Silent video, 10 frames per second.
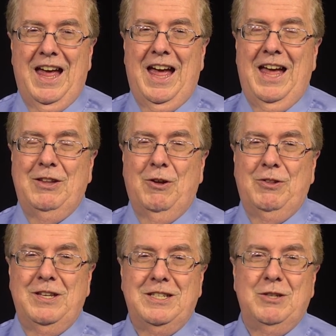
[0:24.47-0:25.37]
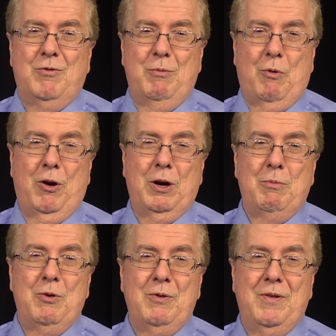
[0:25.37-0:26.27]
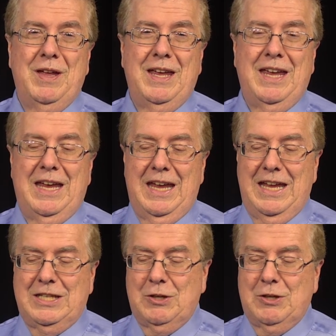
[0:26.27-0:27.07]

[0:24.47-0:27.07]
I thought this is remarkable. It